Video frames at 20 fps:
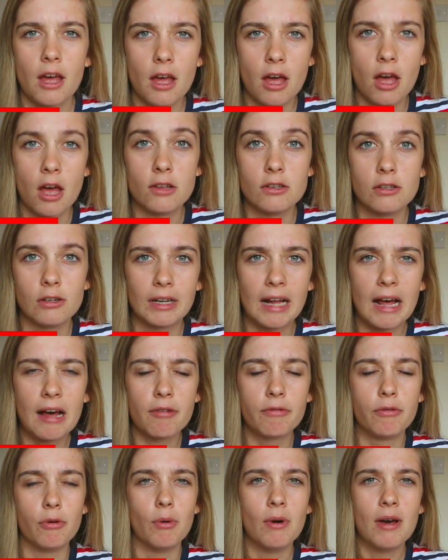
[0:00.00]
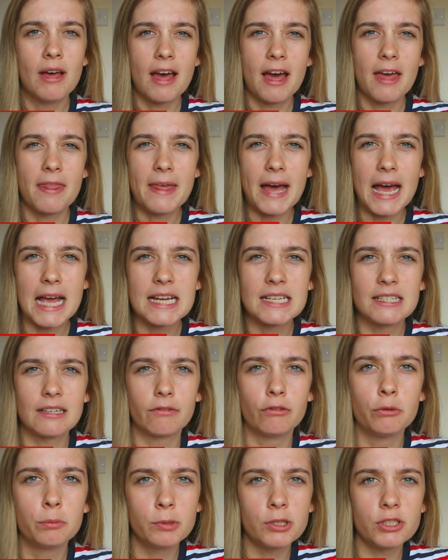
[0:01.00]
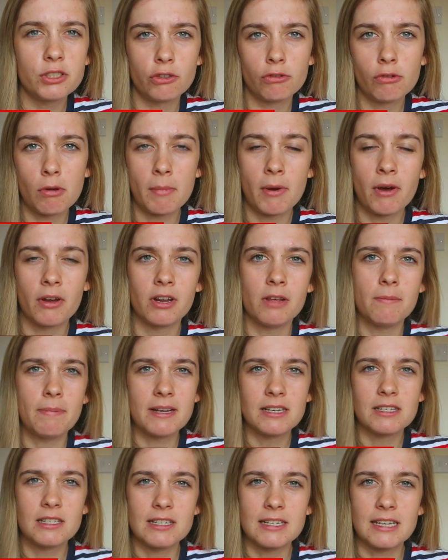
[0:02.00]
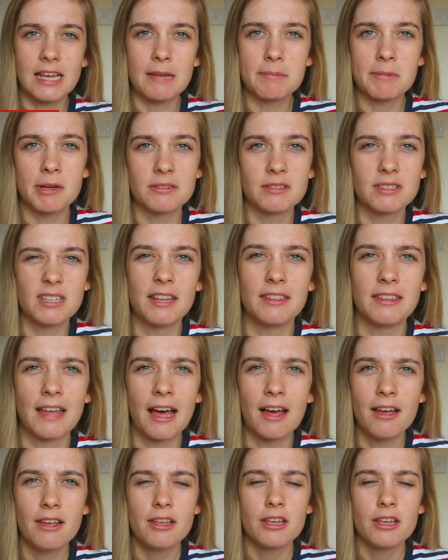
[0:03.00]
uh, to look out for, and that is that Fabrizio Romano basically came out and said that